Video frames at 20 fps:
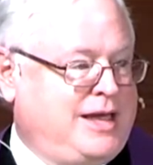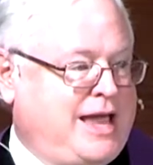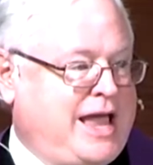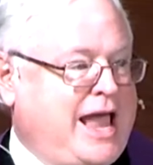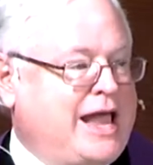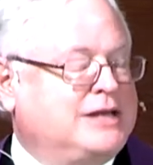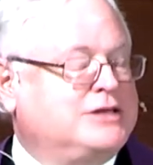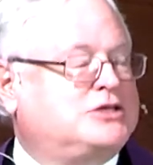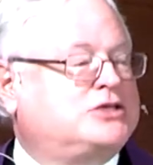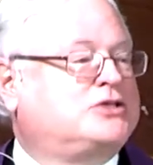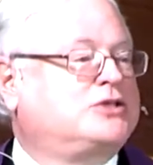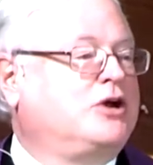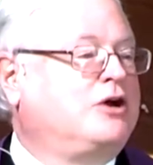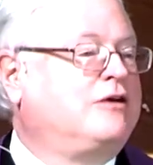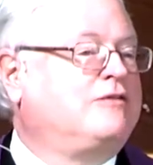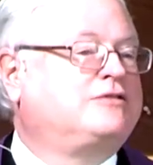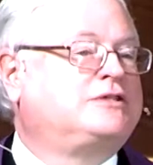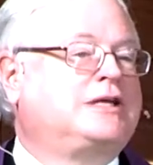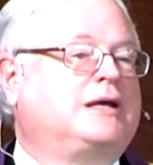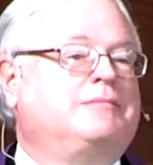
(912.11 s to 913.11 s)
and
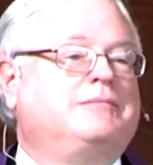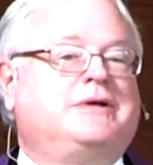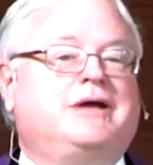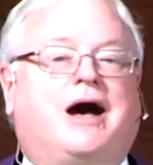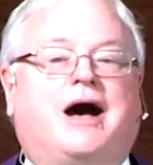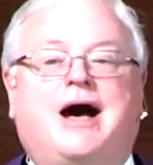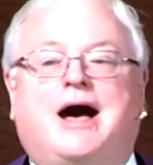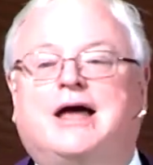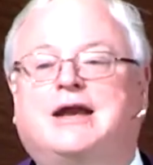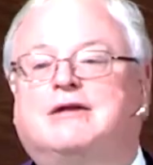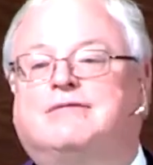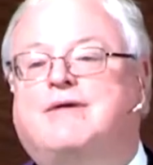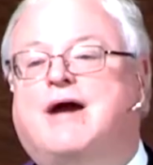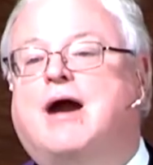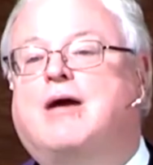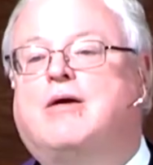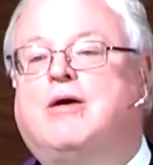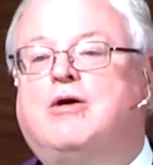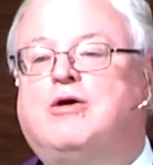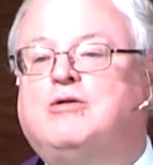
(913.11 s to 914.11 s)
serve some God of
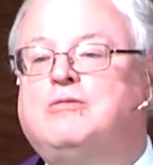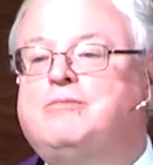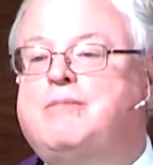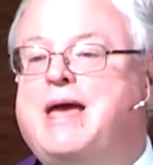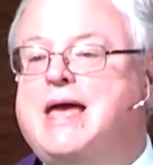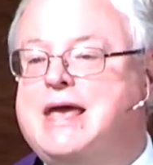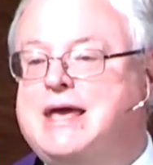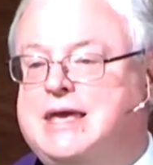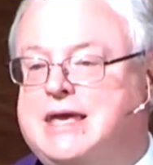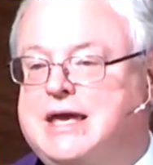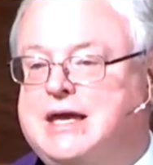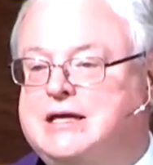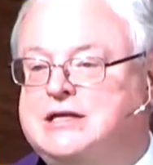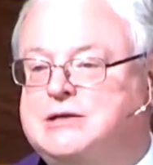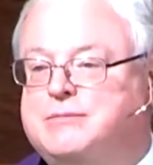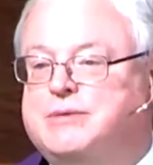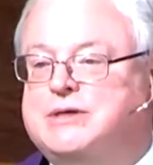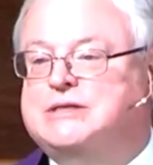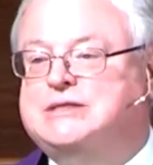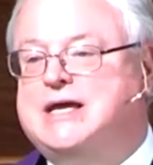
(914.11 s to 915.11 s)
our own making
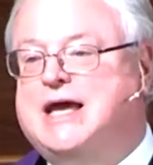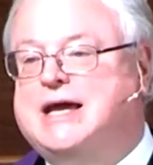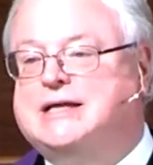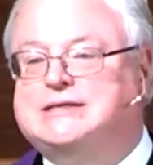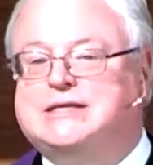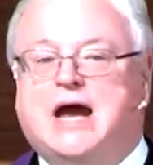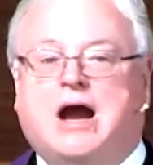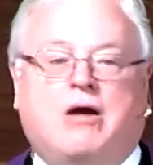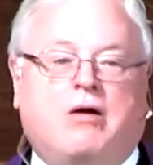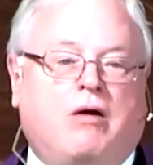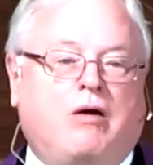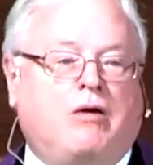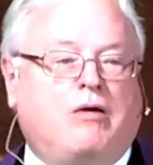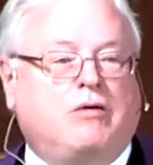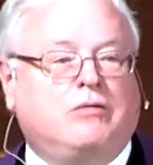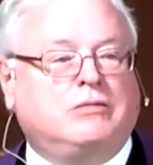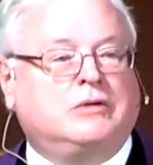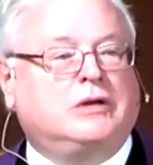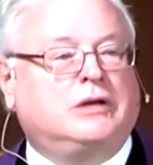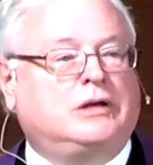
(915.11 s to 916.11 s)
to protect our
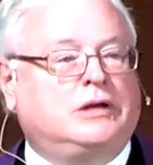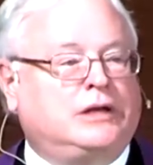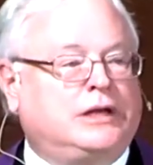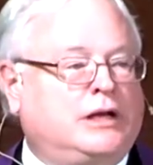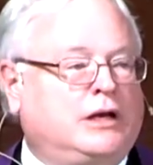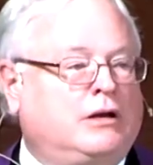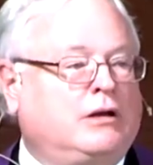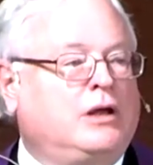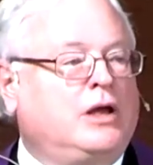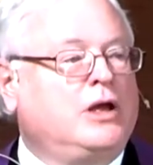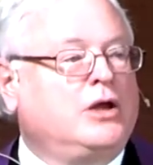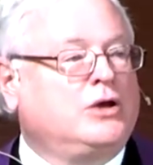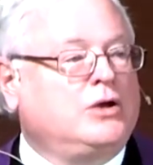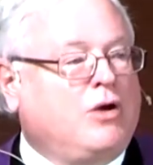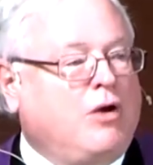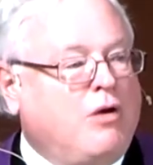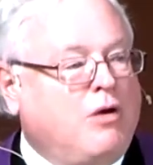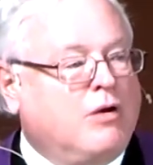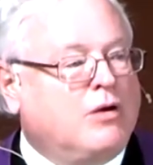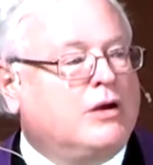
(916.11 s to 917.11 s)
own little
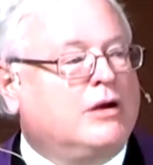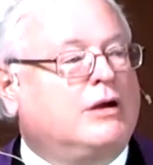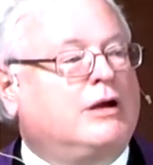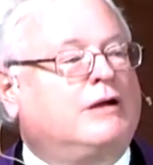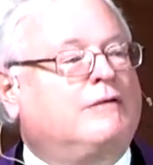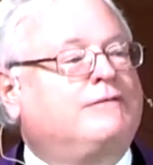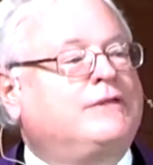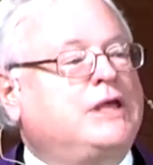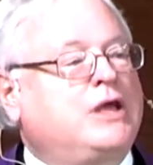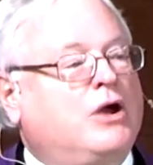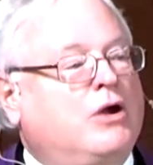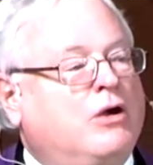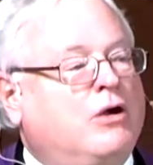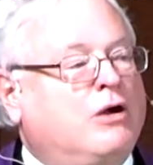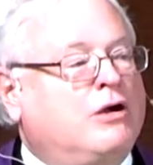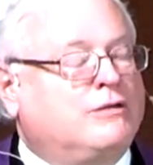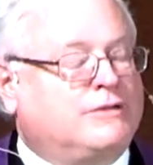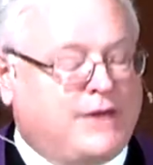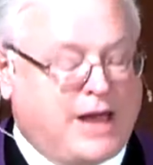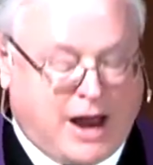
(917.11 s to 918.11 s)
corner of the
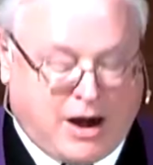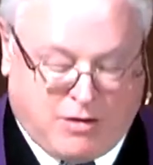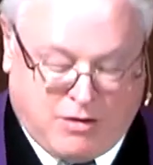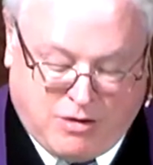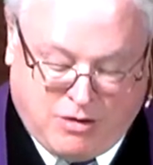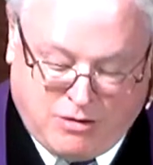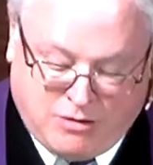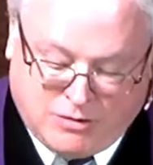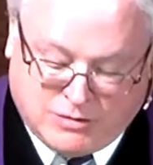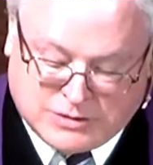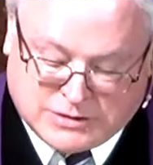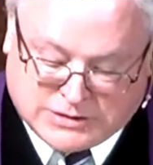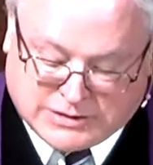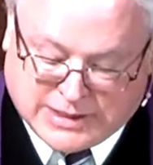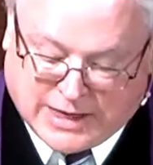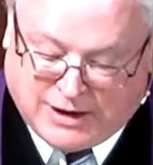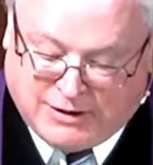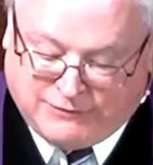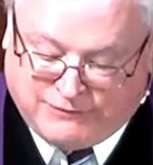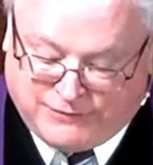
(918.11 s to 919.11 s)
earth, our own
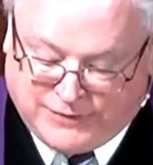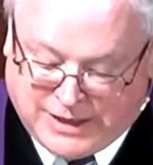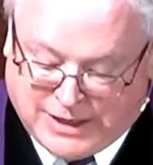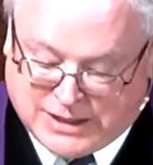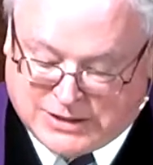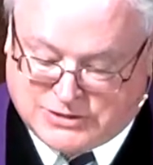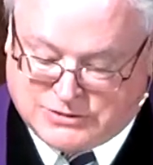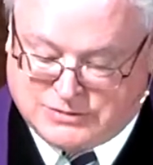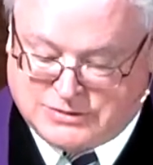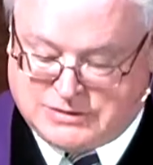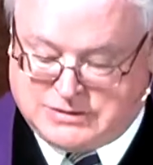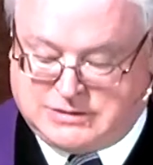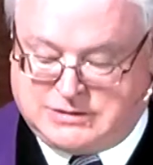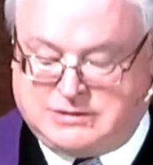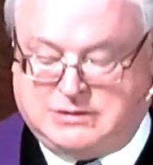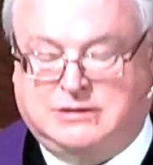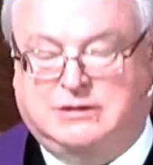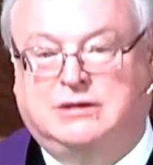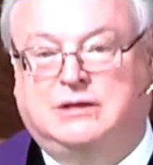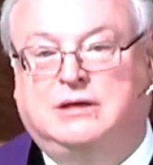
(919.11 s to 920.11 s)
self interest.